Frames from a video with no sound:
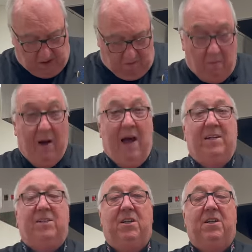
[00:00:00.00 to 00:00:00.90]

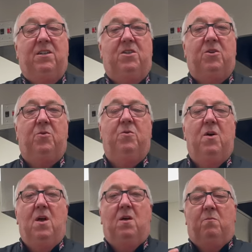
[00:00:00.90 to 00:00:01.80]
mashed into
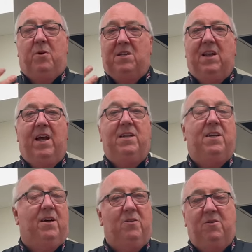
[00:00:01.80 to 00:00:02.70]

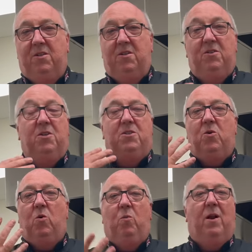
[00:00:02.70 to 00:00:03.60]
potatoes and just
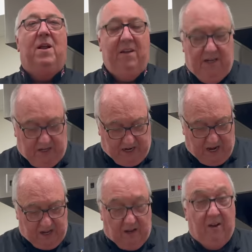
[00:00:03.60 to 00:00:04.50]
all blended
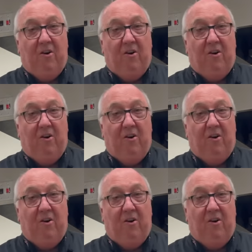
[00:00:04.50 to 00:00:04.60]
together, the